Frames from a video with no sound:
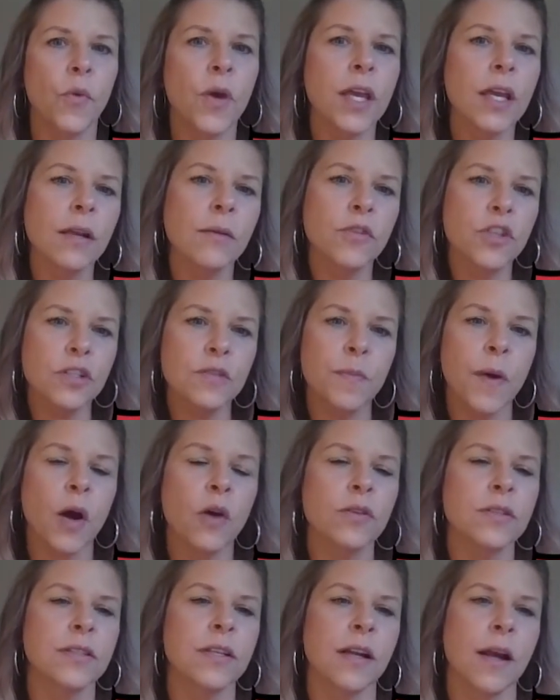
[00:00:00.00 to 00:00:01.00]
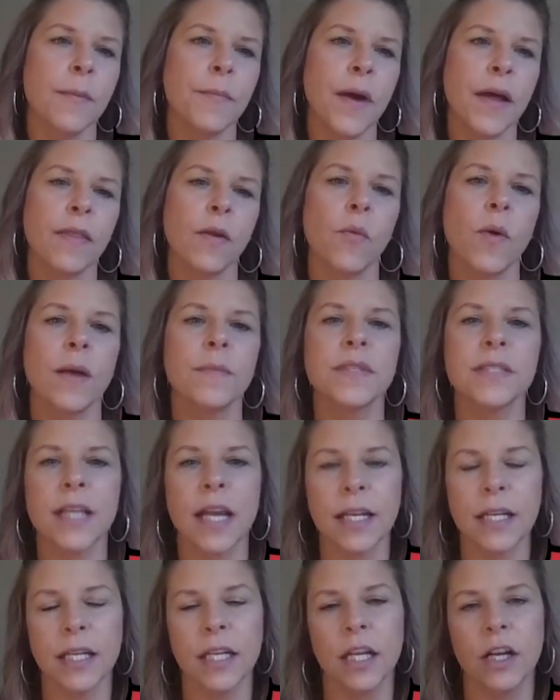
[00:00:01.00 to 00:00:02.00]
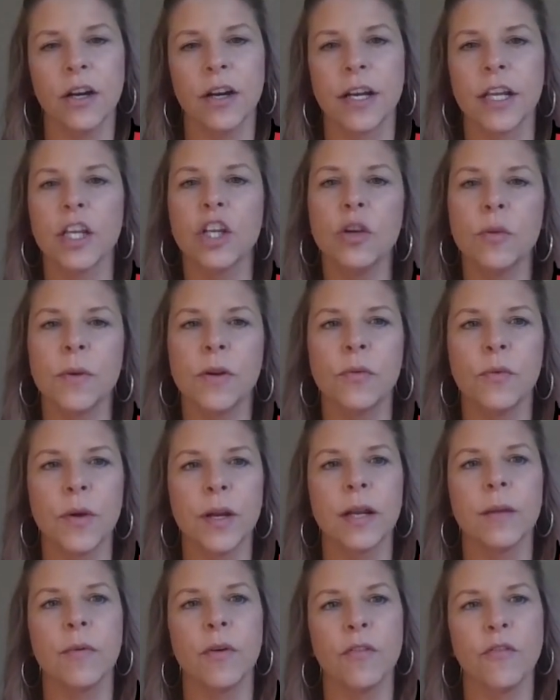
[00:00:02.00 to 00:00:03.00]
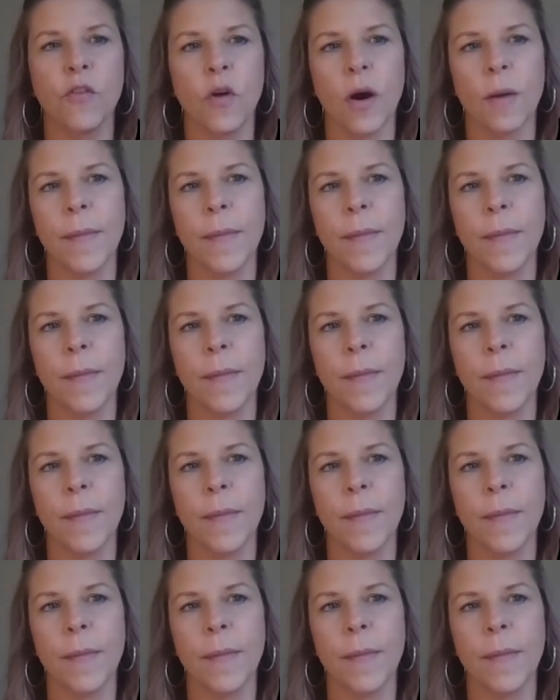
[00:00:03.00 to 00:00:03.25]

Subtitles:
we can just post it up on the website here in a human readable